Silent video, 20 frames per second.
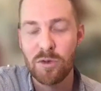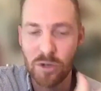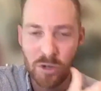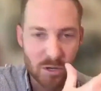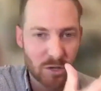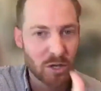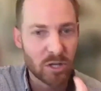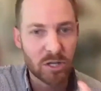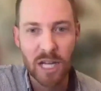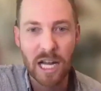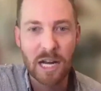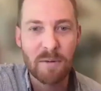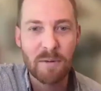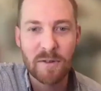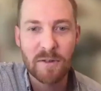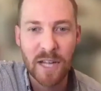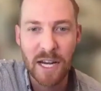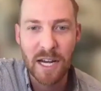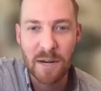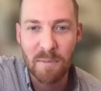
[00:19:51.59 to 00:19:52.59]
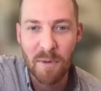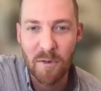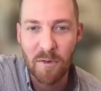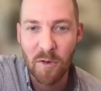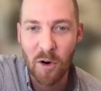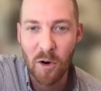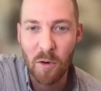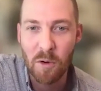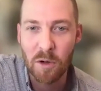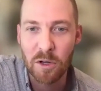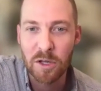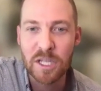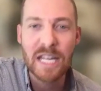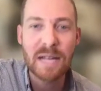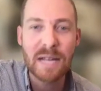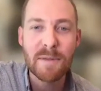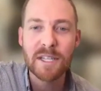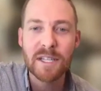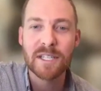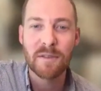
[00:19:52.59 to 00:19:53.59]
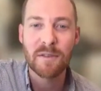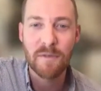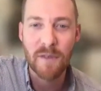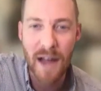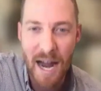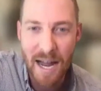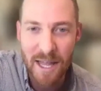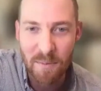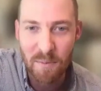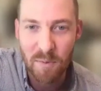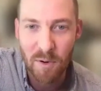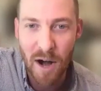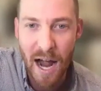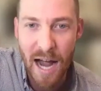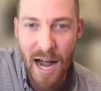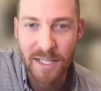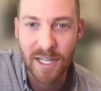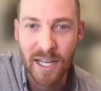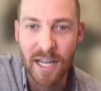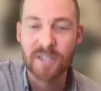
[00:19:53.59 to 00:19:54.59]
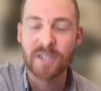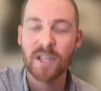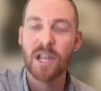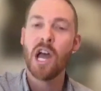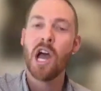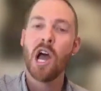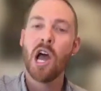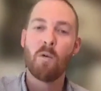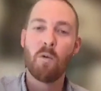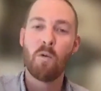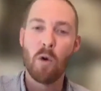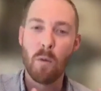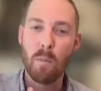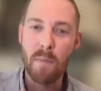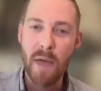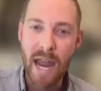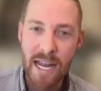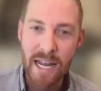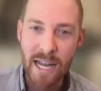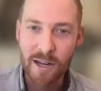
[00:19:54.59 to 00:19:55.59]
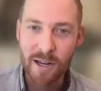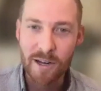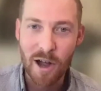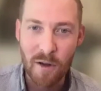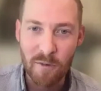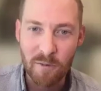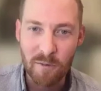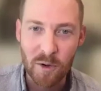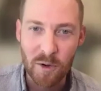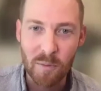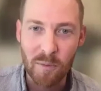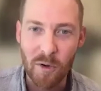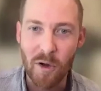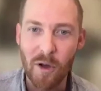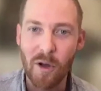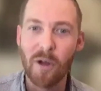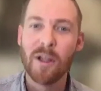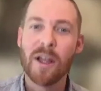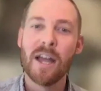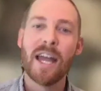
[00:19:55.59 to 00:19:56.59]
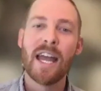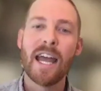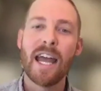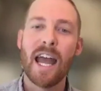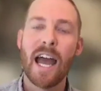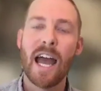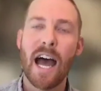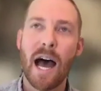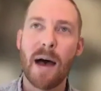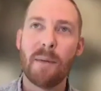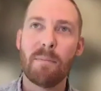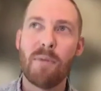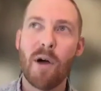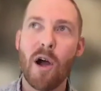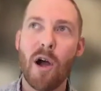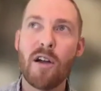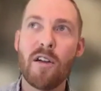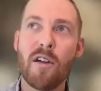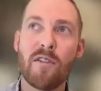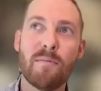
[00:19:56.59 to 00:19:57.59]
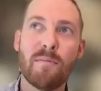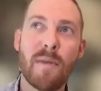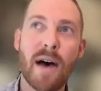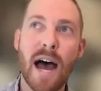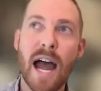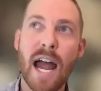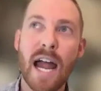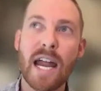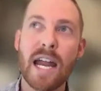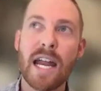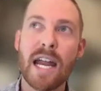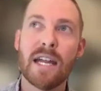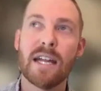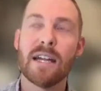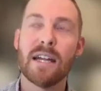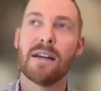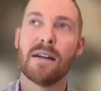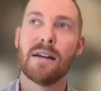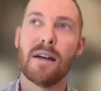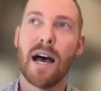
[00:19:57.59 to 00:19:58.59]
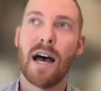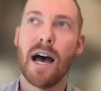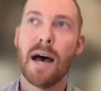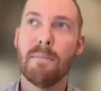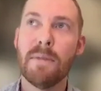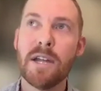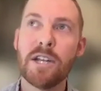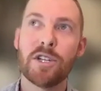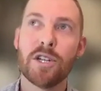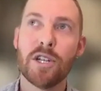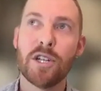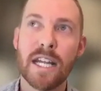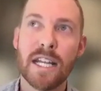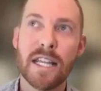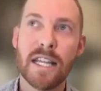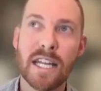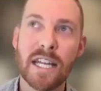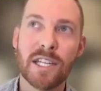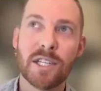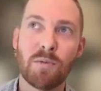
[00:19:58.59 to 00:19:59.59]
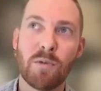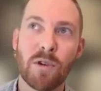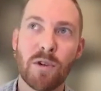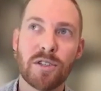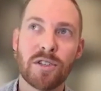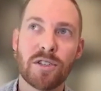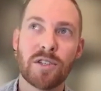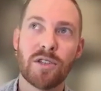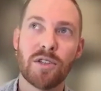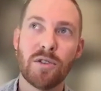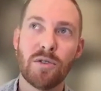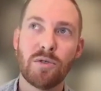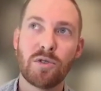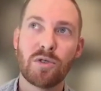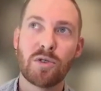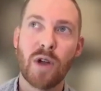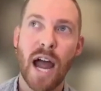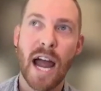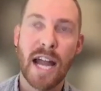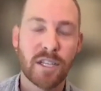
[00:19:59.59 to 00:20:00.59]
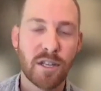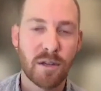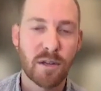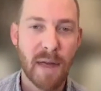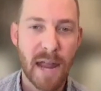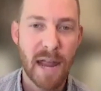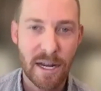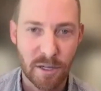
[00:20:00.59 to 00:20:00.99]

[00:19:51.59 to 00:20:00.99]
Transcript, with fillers: just like we stated before, we'll demystify the process. We'll make it comfortable. Part of my mission in this was to try to make